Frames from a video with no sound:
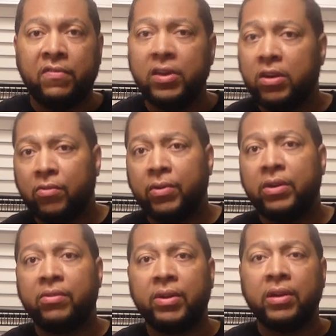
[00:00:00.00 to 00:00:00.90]
video
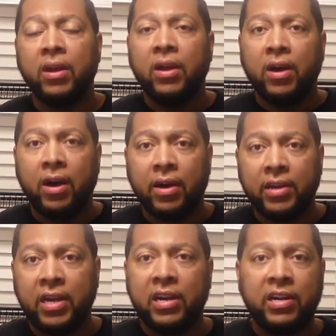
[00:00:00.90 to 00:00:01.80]
rendering,
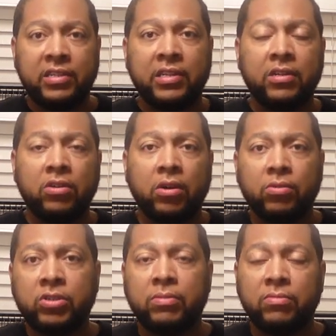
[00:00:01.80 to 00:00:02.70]
getting into, you
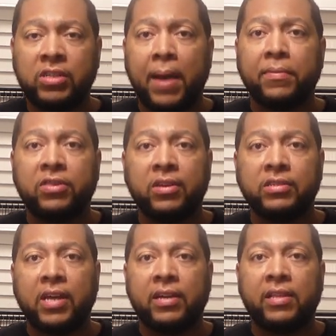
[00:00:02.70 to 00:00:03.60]
know, some type of
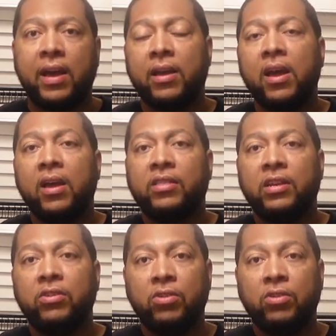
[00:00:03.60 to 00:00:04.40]
things like that, then you